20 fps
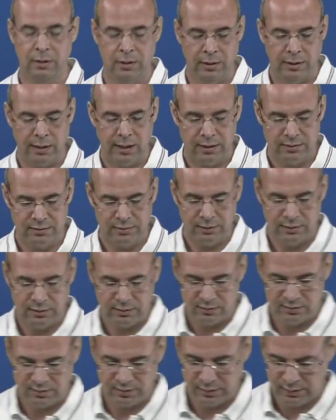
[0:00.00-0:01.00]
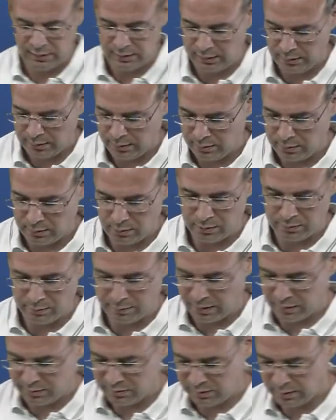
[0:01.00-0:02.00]
as you can see here on
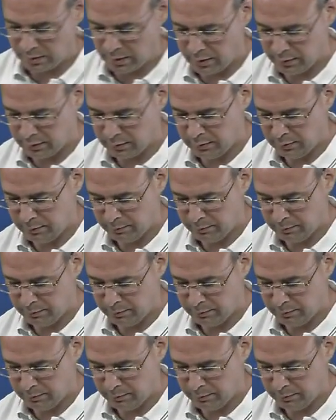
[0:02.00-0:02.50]
my slide.